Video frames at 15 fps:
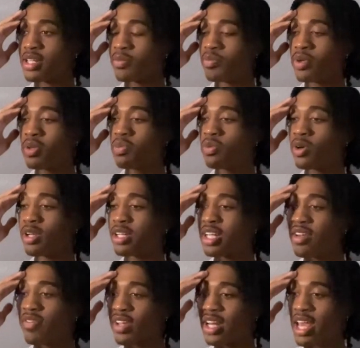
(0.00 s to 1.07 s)
people are
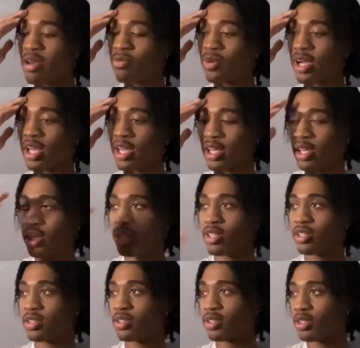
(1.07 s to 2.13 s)
living that way.
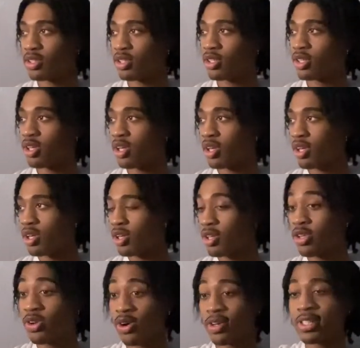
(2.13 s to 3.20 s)

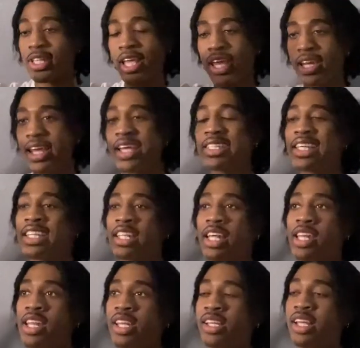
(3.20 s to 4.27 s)
You know what I'm saying?
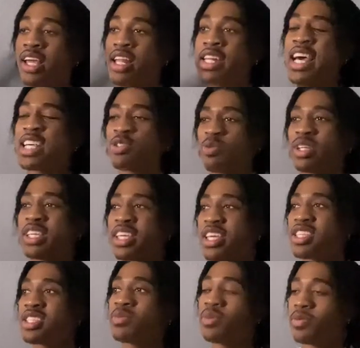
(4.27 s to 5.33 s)
And that's what
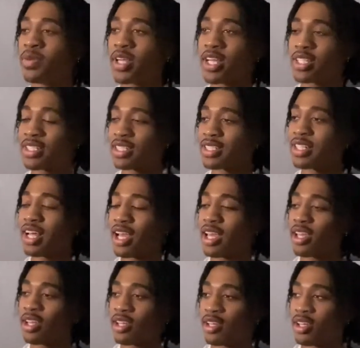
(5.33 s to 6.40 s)
gets me, because it's like,